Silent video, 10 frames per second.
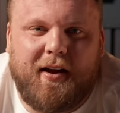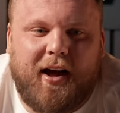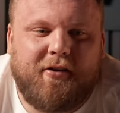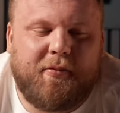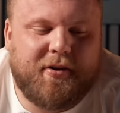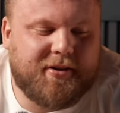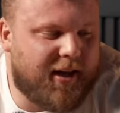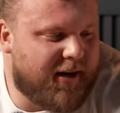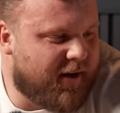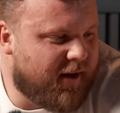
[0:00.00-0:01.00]

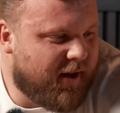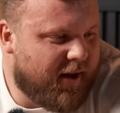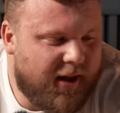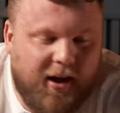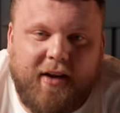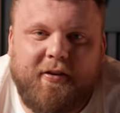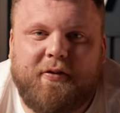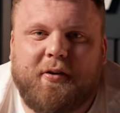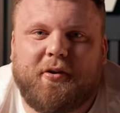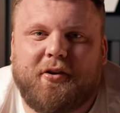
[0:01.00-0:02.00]
100%, and
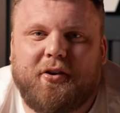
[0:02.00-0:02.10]
everything we're